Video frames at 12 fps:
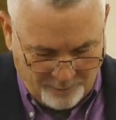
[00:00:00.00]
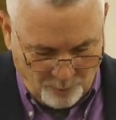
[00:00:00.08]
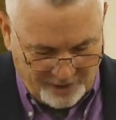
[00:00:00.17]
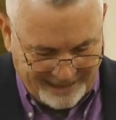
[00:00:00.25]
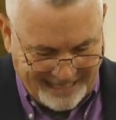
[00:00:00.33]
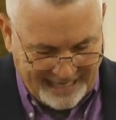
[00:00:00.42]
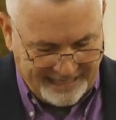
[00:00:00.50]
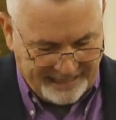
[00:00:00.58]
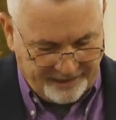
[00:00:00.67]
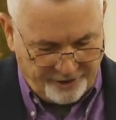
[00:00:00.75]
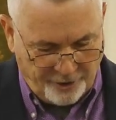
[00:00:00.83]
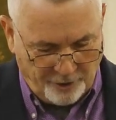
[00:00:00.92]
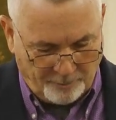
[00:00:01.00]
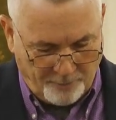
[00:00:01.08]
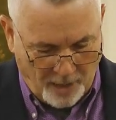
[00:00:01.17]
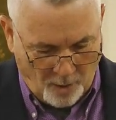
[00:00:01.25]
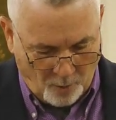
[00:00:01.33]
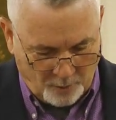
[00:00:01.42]
was getting into the
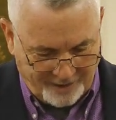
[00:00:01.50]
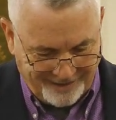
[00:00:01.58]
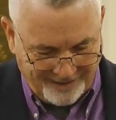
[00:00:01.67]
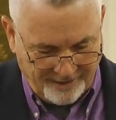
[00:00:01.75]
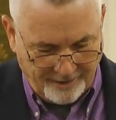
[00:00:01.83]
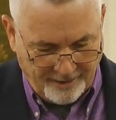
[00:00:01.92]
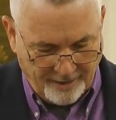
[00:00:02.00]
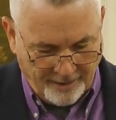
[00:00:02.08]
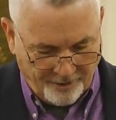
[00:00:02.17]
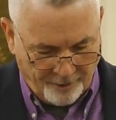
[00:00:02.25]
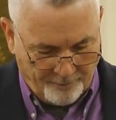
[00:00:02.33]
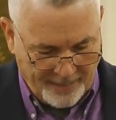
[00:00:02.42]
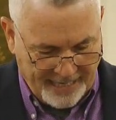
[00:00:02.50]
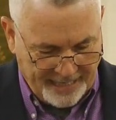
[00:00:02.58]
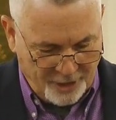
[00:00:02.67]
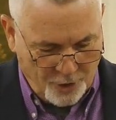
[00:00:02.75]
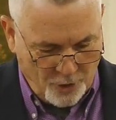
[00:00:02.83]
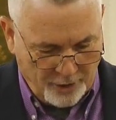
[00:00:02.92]
boat, the
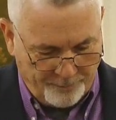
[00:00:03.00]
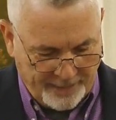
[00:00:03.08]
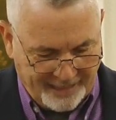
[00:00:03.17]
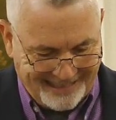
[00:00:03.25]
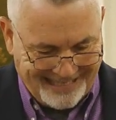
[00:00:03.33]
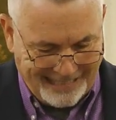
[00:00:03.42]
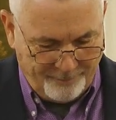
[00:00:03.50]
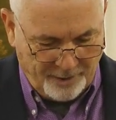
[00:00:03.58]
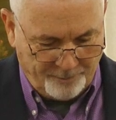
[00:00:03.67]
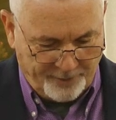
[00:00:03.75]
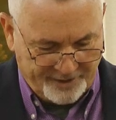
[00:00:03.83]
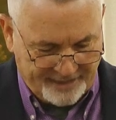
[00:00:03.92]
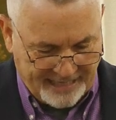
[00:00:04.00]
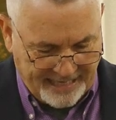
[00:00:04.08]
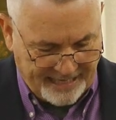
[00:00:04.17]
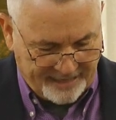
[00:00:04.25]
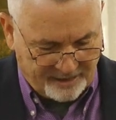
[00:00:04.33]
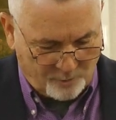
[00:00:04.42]
man who had been
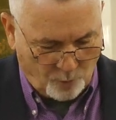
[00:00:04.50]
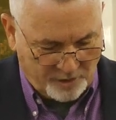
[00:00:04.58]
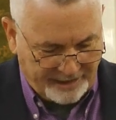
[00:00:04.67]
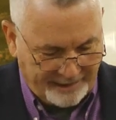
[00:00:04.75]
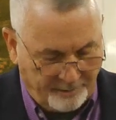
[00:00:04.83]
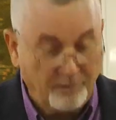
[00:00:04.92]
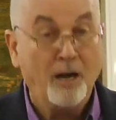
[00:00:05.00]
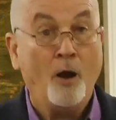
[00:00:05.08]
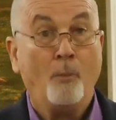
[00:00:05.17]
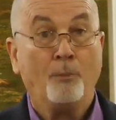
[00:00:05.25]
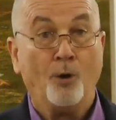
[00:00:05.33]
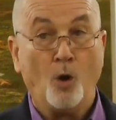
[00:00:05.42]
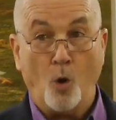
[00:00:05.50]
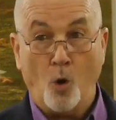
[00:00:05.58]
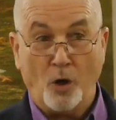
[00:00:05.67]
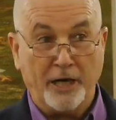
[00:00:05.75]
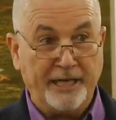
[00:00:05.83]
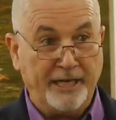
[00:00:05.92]
demon-possessed was
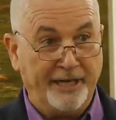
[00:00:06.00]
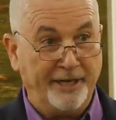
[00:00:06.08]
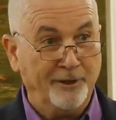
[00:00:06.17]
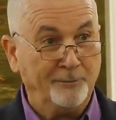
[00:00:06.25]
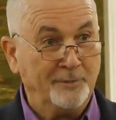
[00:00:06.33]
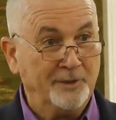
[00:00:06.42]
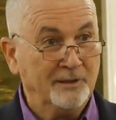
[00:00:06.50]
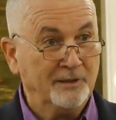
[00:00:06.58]
imploring him,